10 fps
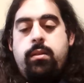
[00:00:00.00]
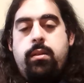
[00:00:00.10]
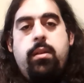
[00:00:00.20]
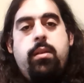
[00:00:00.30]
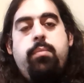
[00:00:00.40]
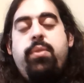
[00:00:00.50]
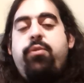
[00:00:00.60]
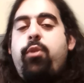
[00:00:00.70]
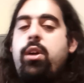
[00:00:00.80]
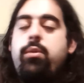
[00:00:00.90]

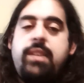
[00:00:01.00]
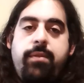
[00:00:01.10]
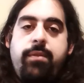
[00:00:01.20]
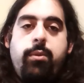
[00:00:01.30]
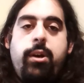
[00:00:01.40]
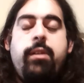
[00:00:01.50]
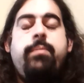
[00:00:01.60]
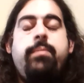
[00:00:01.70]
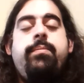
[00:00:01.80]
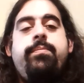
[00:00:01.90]
Before it was everywhere,
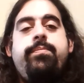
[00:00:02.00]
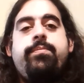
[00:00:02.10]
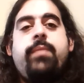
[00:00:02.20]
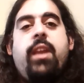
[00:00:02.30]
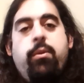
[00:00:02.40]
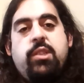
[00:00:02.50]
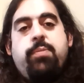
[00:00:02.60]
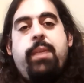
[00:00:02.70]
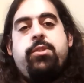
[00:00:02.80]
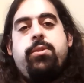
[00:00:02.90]
it was
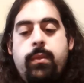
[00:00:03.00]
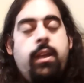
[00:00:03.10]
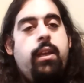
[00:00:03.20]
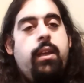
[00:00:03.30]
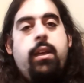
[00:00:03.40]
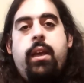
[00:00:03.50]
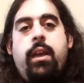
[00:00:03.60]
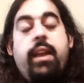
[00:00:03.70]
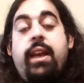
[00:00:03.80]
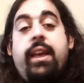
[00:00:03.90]
special. And
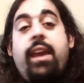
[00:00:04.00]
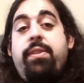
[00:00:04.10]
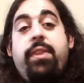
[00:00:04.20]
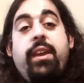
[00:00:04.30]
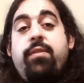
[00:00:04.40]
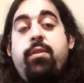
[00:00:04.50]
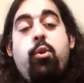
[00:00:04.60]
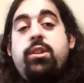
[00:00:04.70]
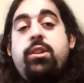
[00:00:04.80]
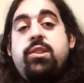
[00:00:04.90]
I can't think of a more
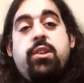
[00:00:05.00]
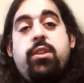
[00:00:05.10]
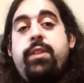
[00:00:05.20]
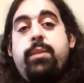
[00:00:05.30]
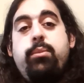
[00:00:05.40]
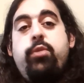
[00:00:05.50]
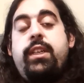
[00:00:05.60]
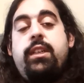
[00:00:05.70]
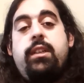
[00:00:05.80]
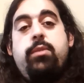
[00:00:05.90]
deserving movie in
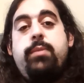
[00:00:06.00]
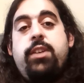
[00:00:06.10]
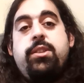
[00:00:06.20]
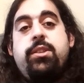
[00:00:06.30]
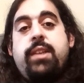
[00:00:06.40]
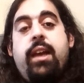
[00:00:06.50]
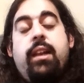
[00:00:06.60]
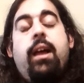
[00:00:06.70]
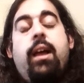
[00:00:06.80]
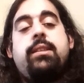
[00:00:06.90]
Illumination's
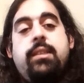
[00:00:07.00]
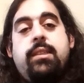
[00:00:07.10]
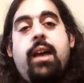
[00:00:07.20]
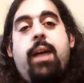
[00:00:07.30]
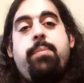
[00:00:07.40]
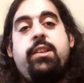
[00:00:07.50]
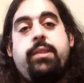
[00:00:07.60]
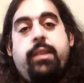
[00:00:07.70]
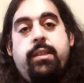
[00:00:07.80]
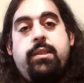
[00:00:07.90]
catalog to top this
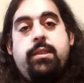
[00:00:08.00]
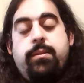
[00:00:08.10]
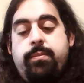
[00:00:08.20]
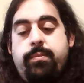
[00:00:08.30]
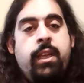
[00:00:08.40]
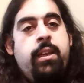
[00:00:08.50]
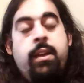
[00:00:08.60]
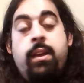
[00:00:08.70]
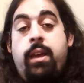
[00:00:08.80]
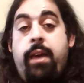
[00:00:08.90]
list.
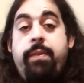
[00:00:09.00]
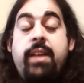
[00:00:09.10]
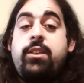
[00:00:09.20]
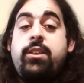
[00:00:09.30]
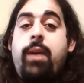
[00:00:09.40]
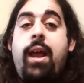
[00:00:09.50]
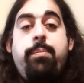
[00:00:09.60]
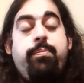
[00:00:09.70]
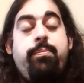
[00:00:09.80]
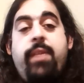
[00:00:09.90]
And that's a wrap.
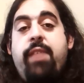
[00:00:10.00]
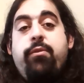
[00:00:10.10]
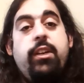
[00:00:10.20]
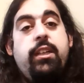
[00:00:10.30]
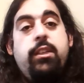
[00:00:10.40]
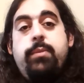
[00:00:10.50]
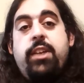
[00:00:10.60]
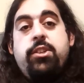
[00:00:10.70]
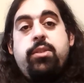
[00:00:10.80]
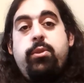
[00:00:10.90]
Every
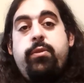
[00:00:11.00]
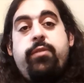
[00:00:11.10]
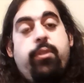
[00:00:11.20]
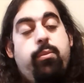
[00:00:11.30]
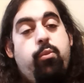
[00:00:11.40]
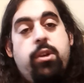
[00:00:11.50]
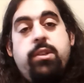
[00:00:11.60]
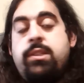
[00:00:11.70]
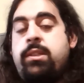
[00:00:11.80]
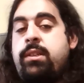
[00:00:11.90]
Illumination movie from
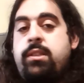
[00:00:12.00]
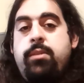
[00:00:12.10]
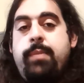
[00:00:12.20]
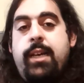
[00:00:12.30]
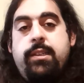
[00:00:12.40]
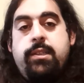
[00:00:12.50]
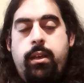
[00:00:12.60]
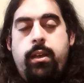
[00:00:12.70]
worst to best.